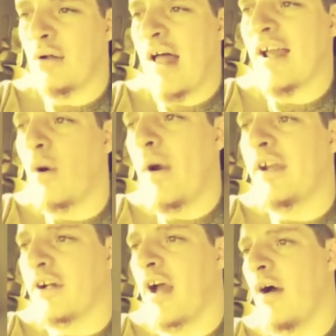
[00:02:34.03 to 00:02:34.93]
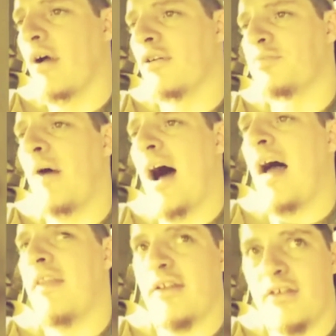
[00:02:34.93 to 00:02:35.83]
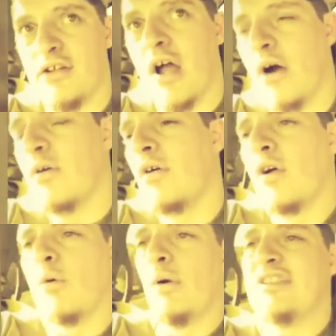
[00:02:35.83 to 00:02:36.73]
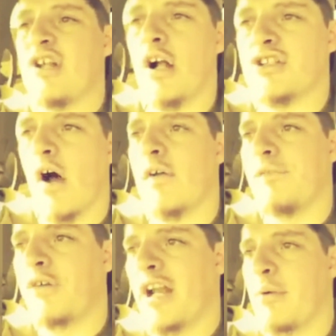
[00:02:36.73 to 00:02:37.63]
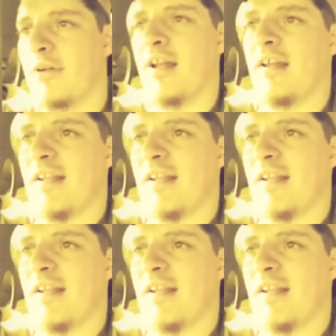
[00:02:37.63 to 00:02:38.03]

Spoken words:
So like a week ago goes by, and then, you know, we start talking frequently.